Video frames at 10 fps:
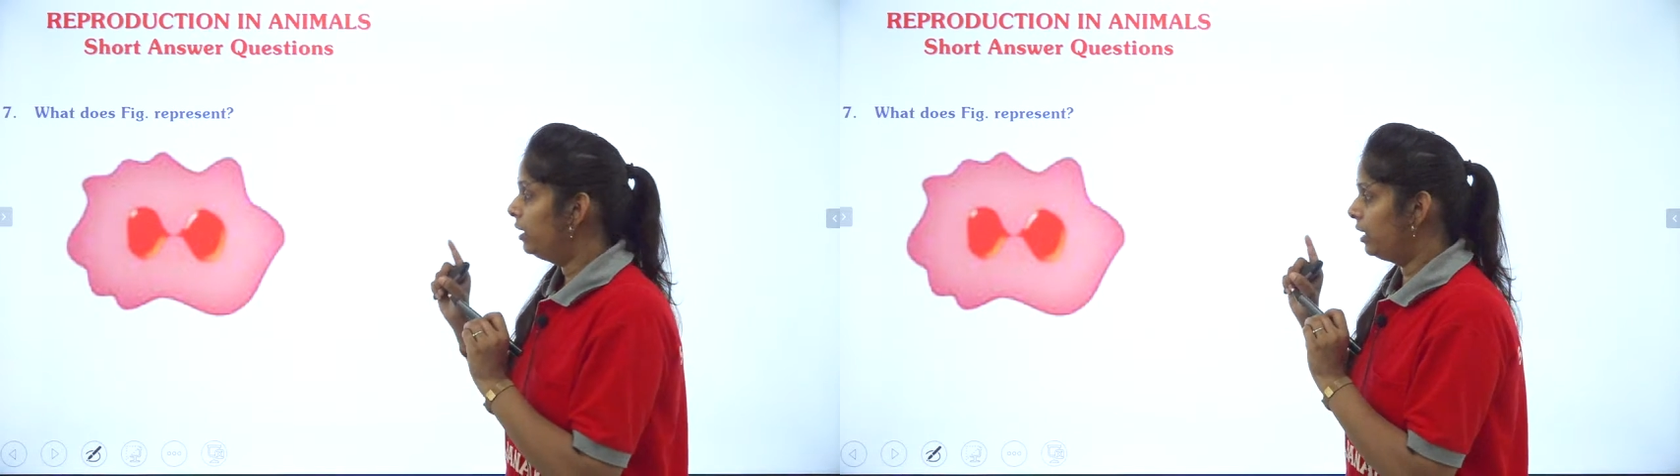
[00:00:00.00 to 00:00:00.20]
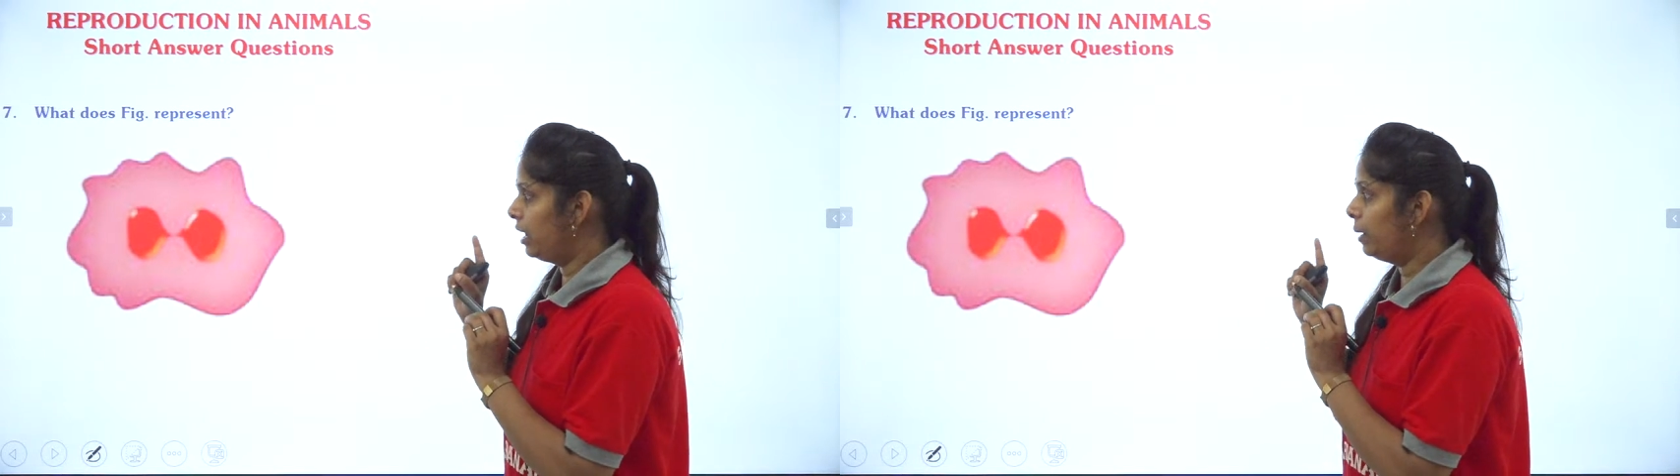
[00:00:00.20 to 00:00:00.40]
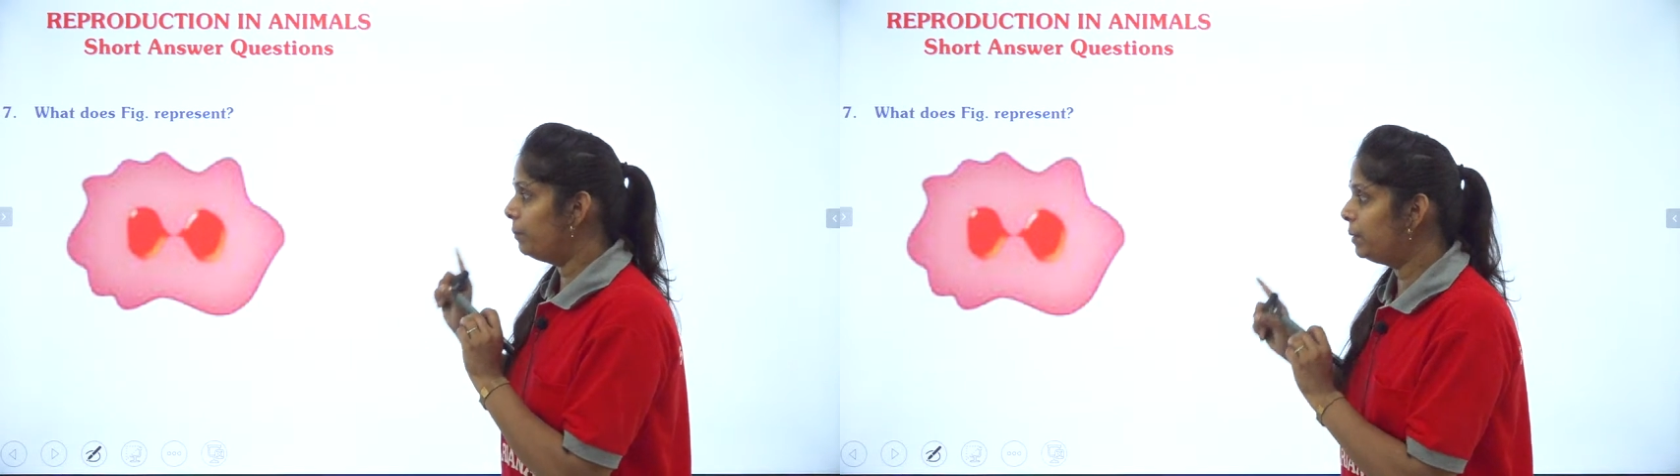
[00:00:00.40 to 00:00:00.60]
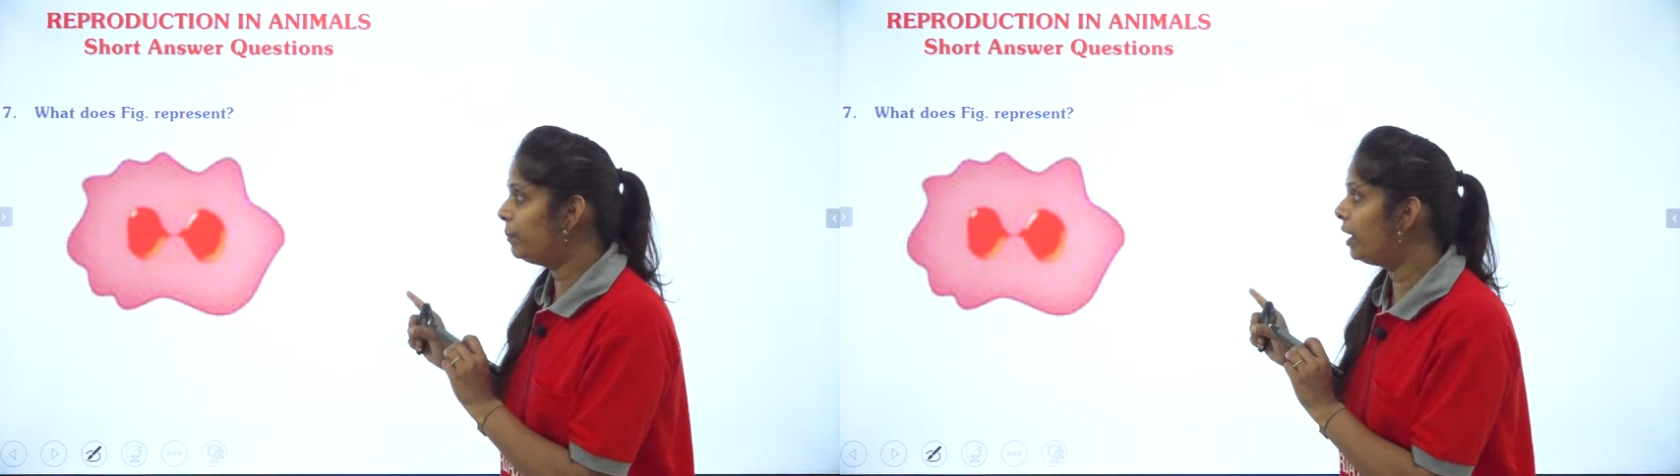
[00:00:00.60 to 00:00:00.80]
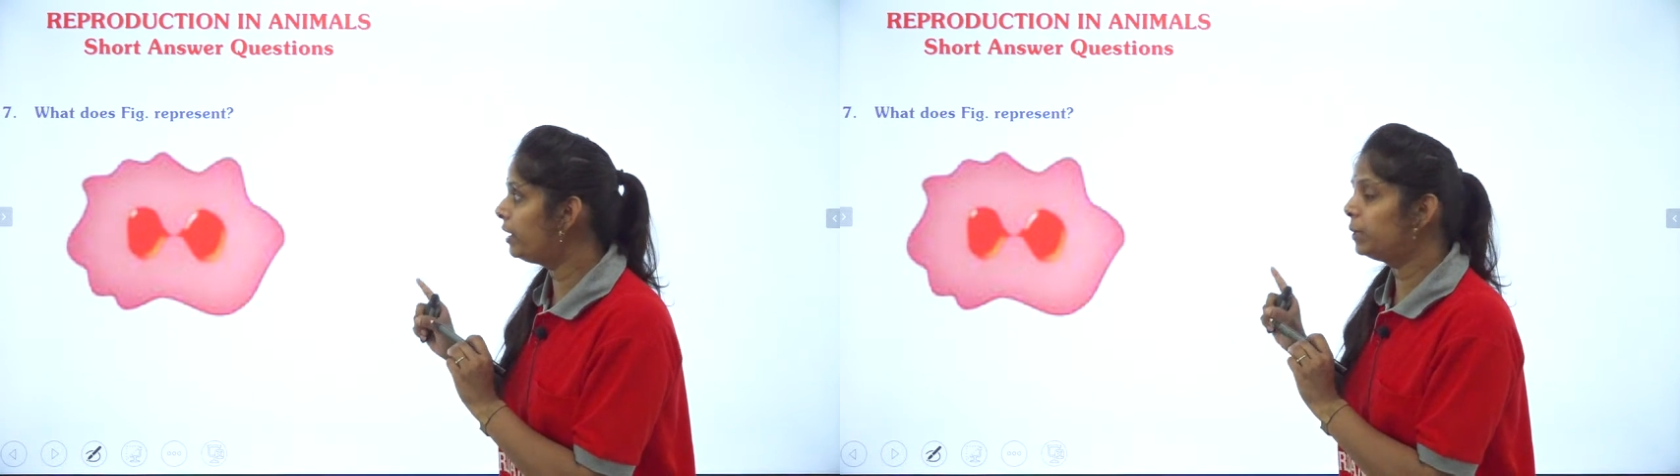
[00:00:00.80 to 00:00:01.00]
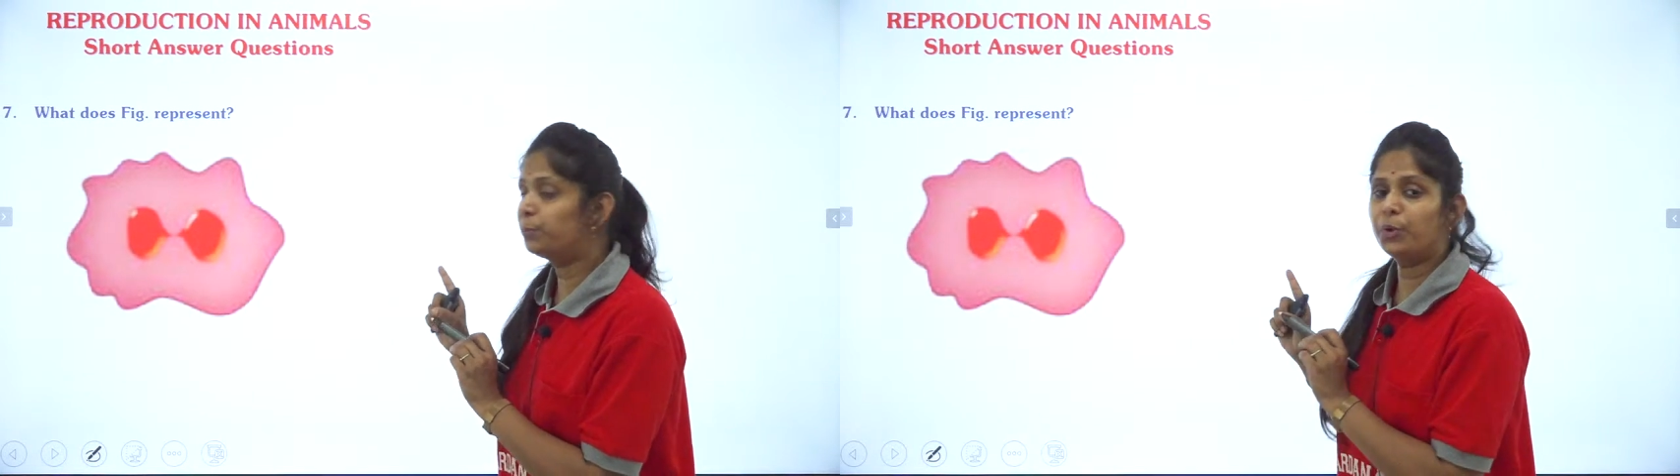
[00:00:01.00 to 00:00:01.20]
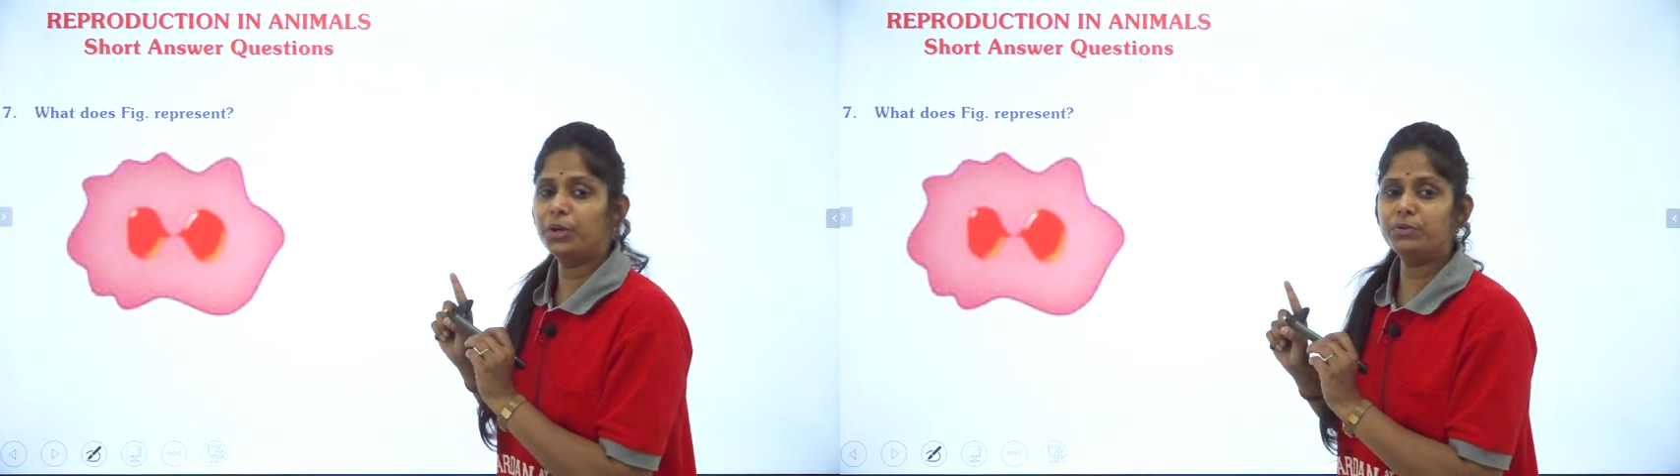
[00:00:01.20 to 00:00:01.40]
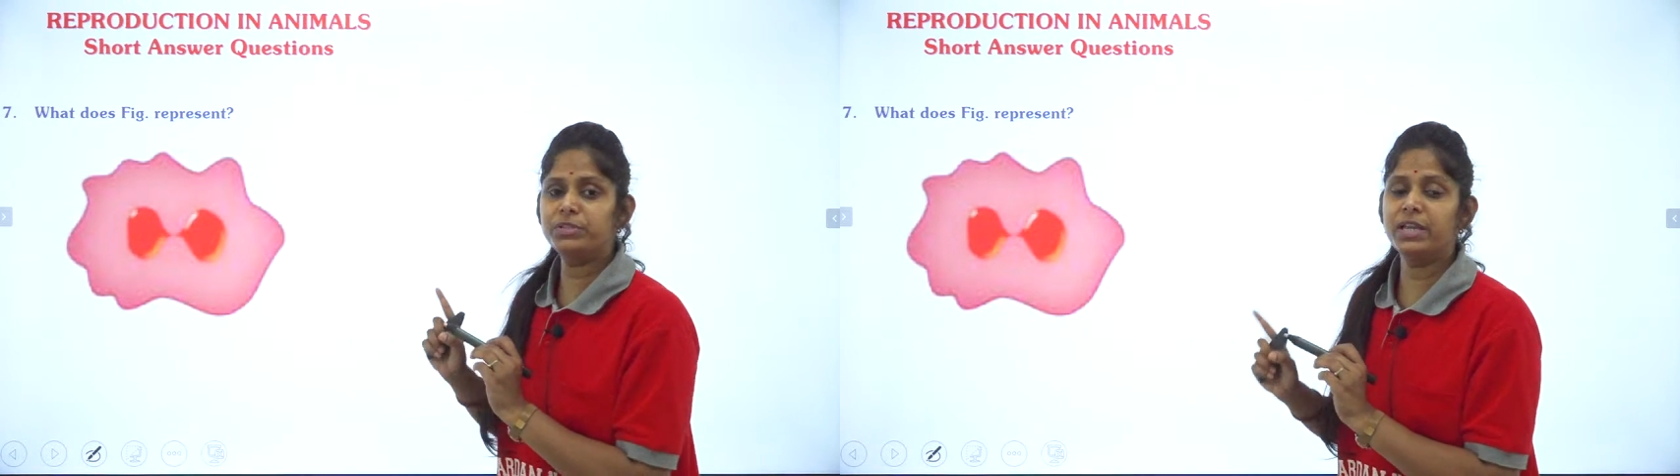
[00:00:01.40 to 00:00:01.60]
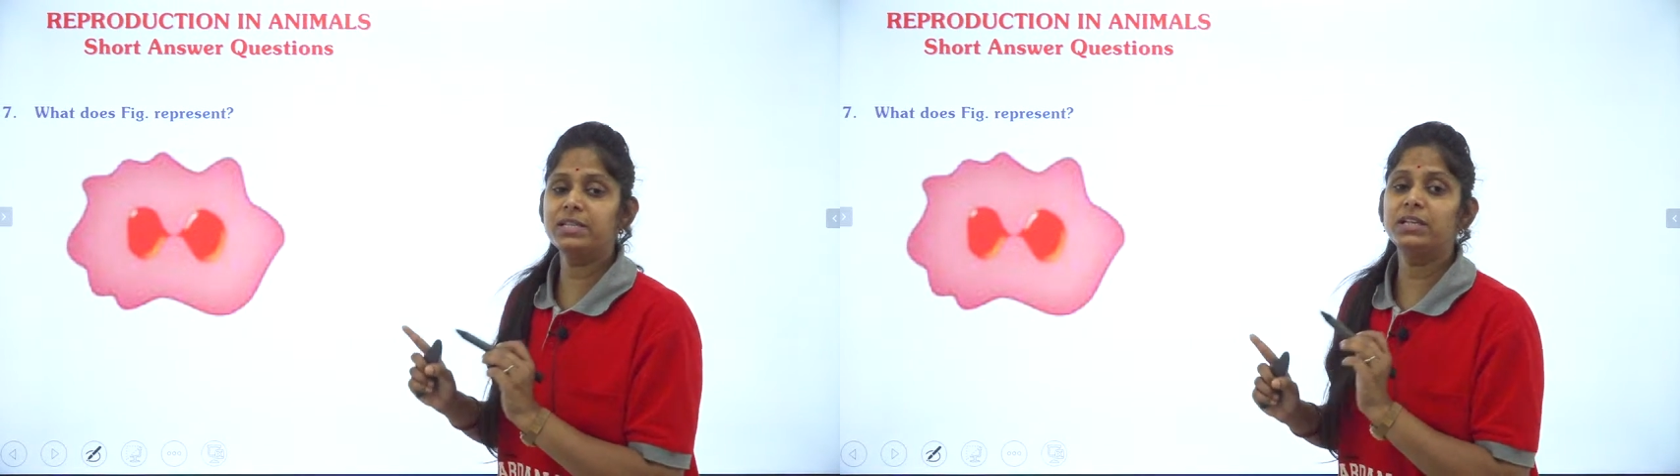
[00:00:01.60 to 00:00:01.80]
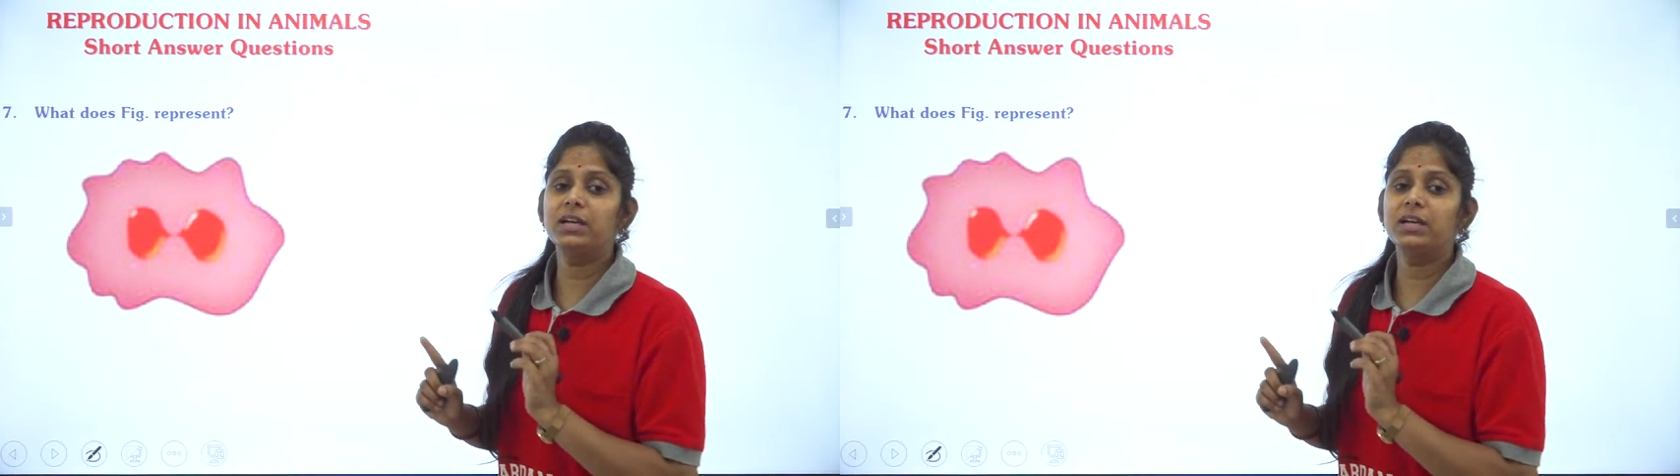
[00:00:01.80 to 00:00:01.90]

amoeba reproduces